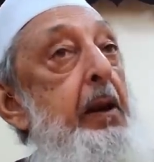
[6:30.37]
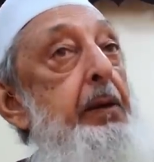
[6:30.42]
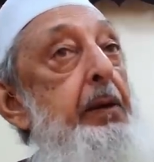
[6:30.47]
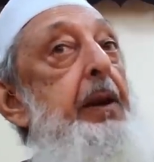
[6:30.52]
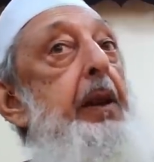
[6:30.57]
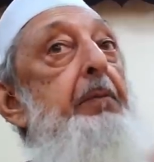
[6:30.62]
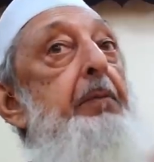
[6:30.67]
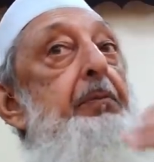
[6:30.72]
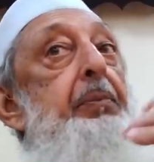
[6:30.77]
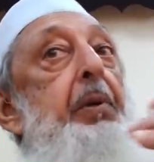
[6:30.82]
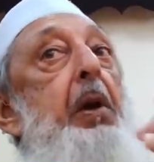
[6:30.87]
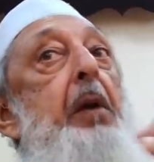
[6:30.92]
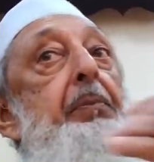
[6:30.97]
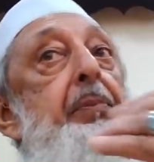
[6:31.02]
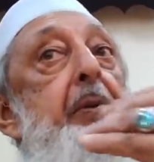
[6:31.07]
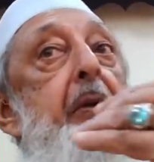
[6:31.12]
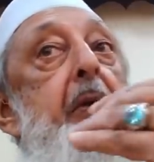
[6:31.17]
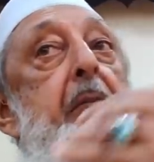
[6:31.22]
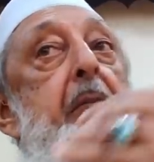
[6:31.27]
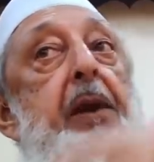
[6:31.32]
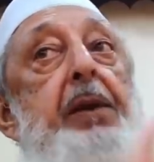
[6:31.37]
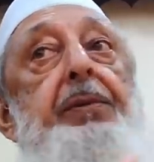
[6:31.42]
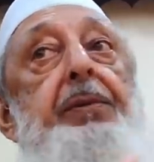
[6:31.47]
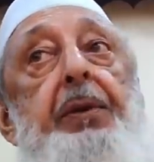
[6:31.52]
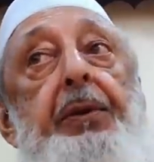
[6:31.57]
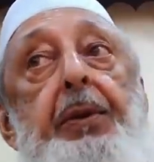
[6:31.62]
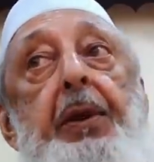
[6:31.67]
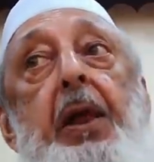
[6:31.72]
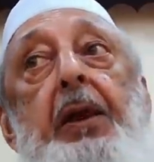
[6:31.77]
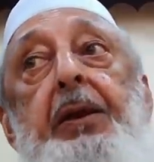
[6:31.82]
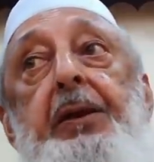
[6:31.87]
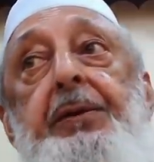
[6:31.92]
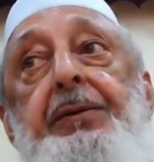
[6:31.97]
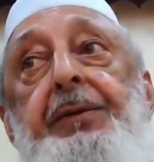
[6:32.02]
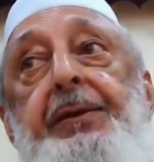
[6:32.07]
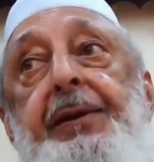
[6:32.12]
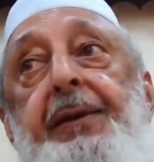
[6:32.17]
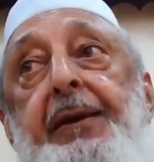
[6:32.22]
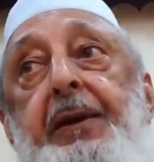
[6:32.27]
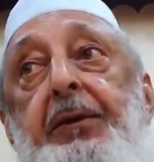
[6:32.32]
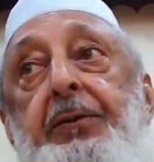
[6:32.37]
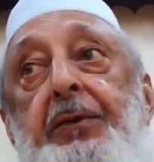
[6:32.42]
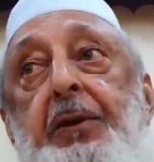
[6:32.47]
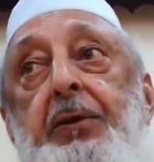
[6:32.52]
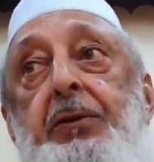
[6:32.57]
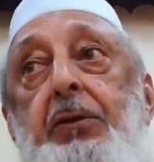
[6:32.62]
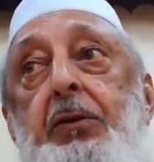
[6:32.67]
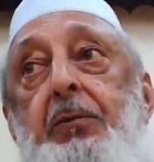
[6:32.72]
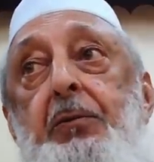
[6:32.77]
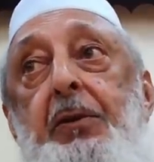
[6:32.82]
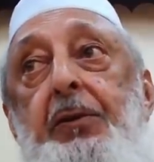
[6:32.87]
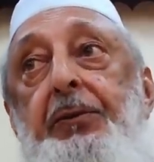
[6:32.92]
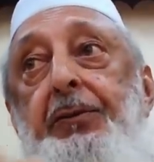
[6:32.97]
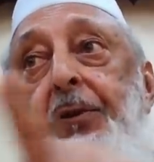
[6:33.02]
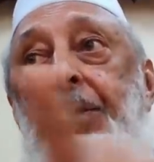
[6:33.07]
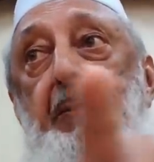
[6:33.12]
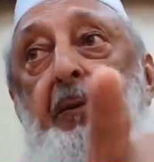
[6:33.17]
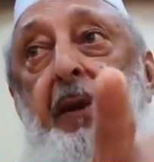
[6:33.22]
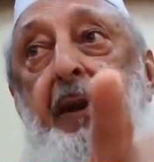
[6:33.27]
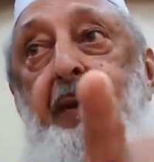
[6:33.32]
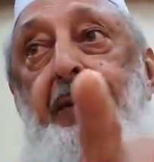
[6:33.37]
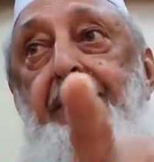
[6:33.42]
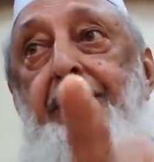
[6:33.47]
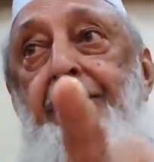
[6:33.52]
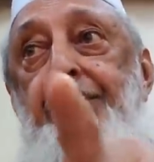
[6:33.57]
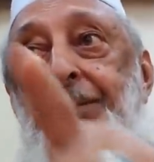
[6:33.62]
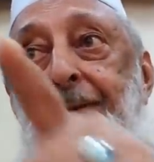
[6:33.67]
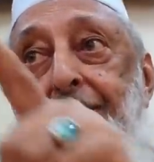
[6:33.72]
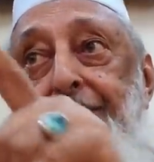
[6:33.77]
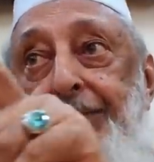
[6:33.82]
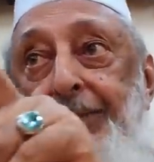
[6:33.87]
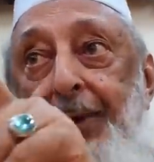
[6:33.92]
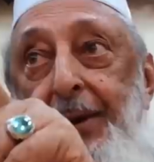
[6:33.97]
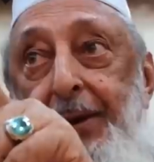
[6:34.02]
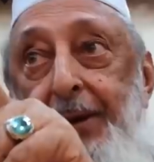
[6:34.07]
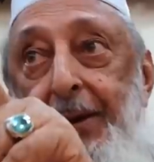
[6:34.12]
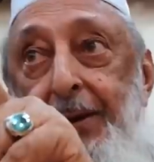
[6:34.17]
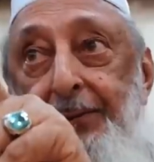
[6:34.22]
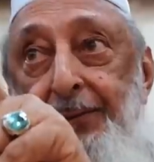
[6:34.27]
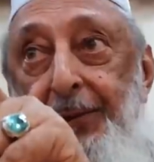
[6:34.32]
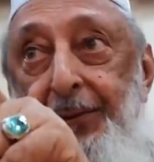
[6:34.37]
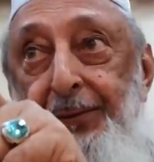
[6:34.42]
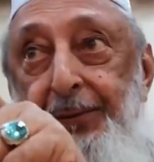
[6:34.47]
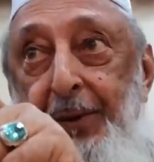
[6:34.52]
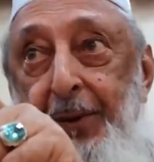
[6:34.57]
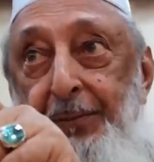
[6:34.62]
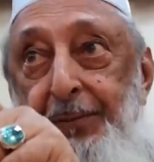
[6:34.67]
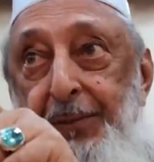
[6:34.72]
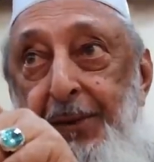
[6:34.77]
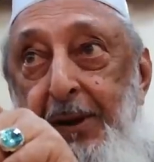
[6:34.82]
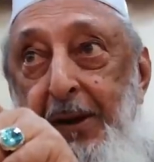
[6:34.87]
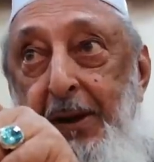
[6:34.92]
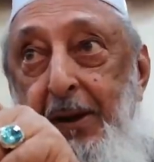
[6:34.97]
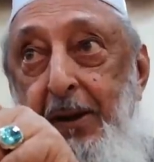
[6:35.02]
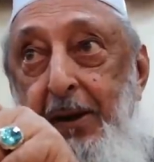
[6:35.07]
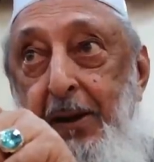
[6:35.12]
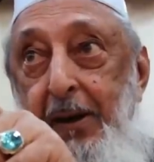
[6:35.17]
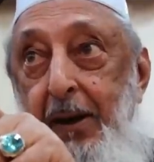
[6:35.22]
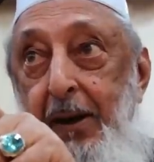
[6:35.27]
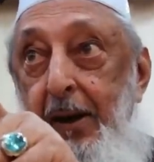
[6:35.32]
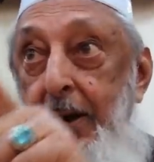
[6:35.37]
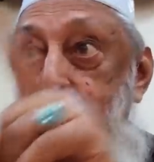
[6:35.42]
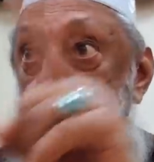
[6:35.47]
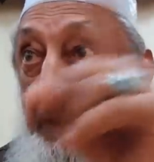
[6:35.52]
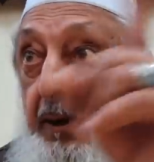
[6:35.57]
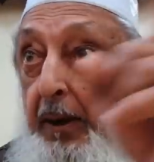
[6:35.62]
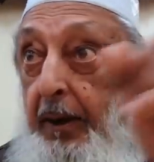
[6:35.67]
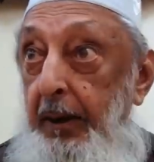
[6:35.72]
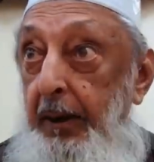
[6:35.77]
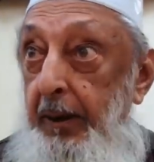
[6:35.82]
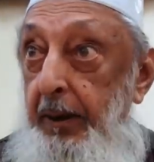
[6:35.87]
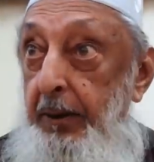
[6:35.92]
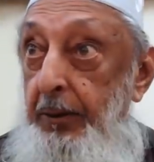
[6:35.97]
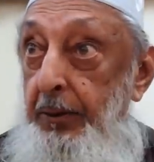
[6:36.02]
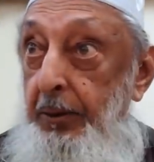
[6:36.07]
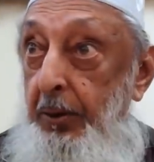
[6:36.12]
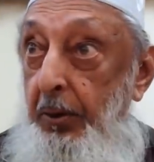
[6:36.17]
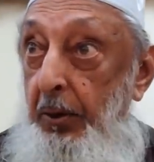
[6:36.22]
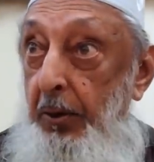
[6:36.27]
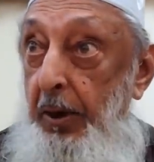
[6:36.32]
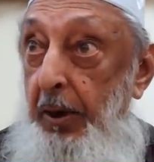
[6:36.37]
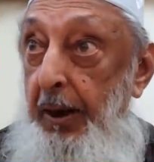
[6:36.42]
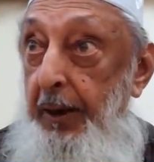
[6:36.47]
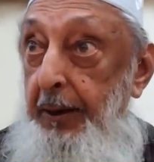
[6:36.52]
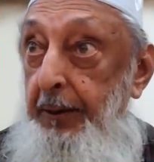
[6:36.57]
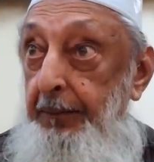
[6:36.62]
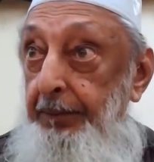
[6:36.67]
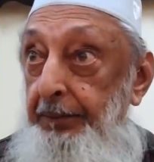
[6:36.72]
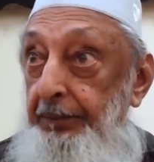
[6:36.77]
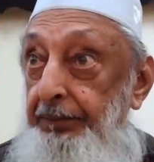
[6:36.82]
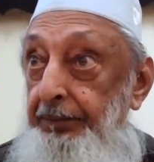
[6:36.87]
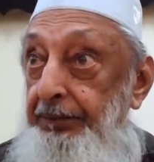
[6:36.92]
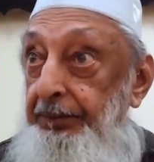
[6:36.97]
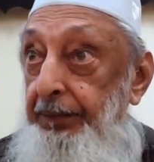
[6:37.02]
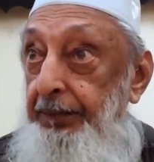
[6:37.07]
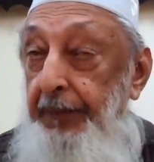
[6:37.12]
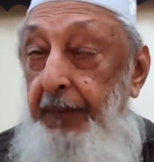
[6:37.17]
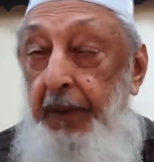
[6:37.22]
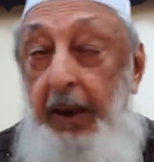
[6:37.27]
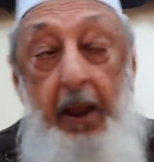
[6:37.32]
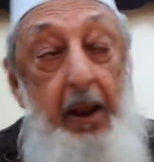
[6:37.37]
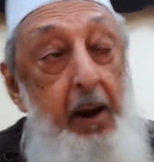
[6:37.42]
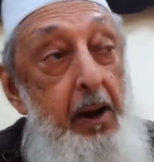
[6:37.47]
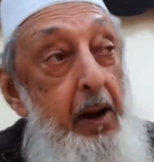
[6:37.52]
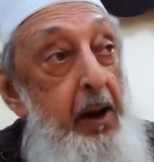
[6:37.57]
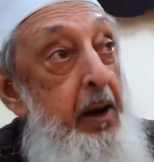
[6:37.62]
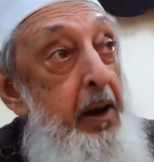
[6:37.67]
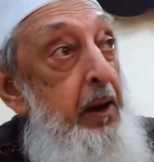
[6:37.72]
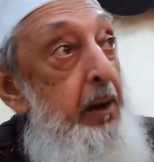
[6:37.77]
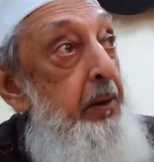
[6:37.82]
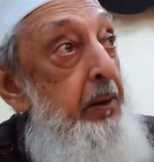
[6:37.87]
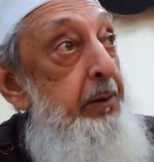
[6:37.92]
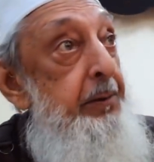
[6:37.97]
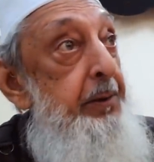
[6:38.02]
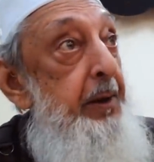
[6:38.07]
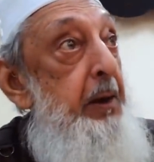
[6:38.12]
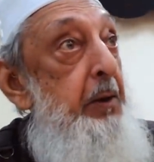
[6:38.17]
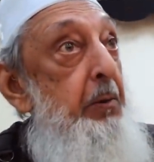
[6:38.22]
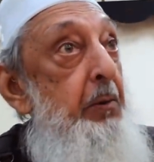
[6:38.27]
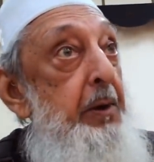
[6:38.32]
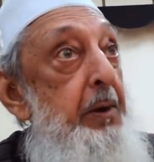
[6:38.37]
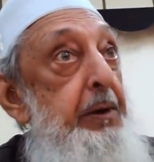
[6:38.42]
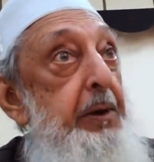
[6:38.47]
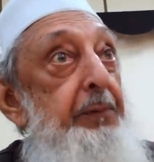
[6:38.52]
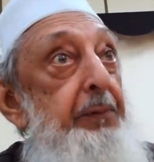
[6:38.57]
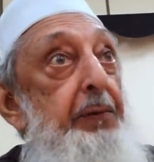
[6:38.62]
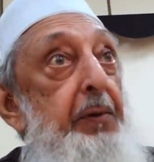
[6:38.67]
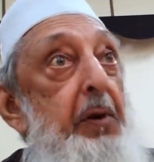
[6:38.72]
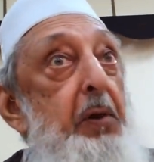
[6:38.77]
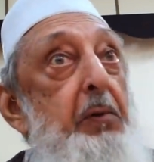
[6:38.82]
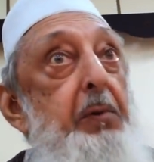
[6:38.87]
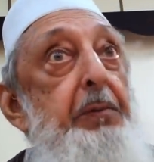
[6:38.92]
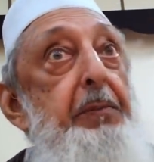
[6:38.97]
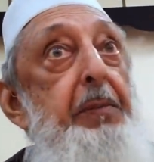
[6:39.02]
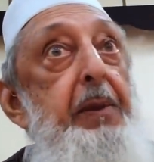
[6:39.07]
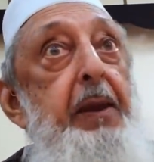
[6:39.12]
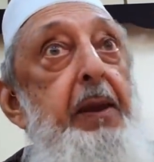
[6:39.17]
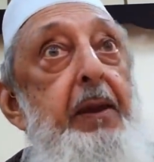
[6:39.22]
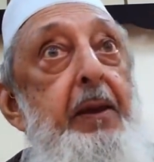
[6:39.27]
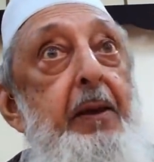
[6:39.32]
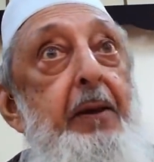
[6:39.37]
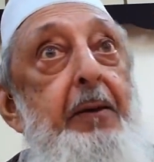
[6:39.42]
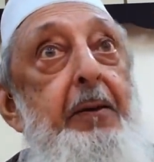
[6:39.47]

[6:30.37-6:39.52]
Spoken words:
then proper methodology is that you must commence your study of the subject in the Qur'an. Does anyone differ with me?